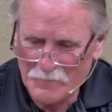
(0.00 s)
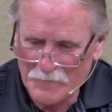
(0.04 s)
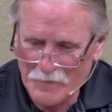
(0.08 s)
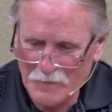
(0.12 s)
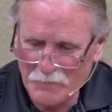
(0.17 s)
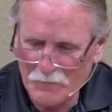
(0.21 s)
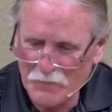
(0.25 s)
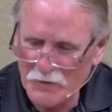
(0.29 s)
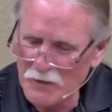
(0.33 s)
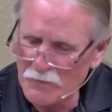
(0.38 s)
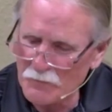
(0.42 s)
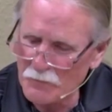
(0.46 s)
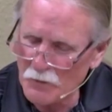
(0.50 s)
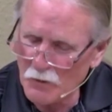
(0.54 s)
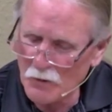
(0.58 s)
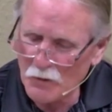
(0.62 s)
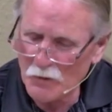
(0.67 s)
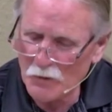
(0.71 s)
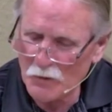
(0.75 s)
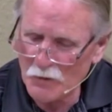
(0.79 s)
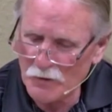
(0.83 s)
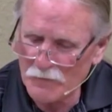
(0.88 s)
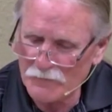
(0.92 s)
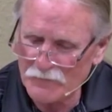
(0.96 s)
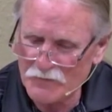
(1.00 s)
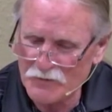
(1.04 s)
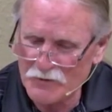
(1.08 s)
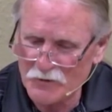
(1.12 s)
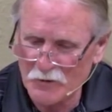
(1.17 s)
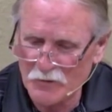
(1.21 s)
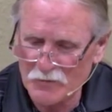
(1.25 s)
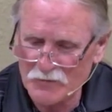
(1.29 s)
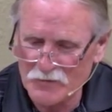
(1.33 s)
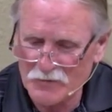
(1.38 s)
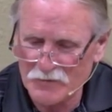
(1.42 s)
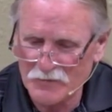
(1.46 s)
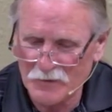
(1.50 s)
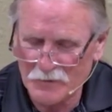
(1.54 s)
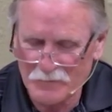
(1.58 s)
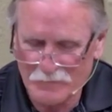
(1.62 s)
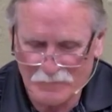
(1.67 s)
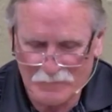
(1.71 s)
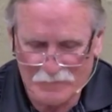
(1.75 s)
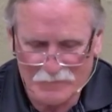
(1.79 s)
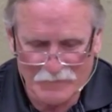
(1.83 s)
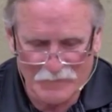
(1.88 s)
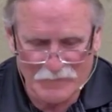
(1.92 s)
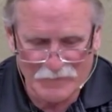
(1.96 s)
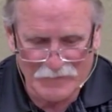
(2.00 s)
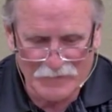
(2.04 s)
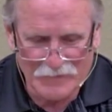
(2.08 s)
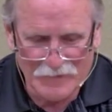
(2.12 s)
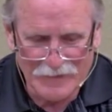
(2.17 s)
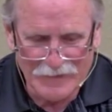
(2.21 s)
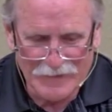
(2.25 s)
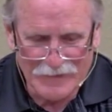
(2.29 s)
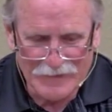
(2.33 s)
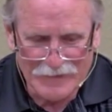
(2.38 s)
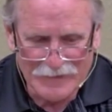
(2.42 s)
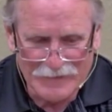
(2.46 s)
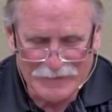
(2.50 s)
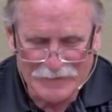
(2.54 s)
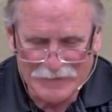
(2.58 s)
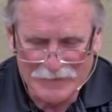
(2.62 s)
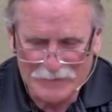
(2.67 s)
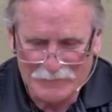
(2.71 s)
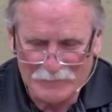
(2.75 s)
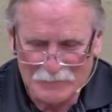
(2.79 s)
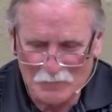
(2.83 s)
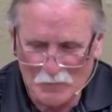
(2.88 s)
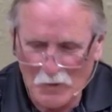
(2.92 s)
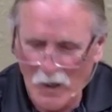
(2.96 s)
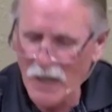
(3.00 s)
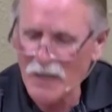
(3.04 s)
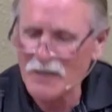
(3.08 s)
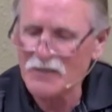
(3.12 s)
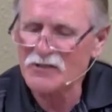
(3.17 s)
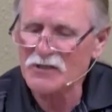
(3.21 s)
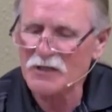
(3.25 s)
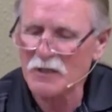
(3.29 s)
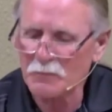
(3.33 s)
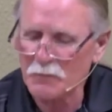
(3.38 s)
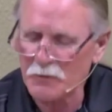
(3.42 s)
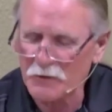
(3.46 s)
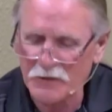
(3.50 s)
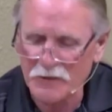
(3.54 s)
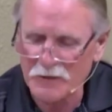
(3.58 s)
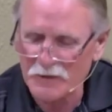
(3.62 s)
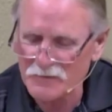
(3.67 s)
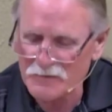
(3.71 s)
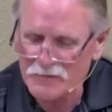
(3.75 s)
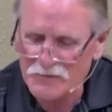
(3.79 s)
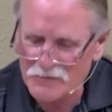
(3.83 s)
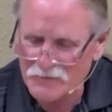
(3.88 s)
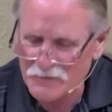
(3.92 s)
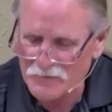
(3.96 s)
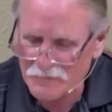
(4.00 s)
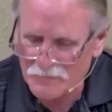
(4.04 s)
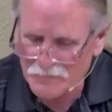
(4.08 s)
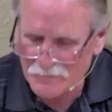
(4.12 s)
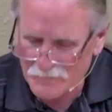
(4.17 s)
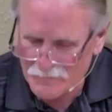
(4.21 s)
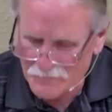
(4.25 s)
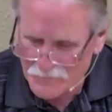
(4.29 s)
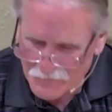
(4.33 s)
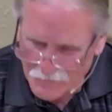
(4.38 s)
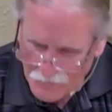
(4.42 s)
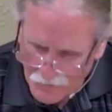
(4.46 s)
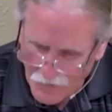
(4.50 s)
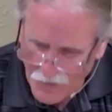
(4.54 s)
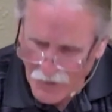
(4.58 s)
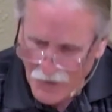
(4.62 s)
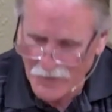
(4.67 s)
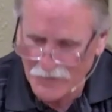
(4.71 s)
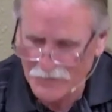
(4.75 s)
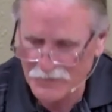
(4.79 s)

people who have chosen to rise up against God.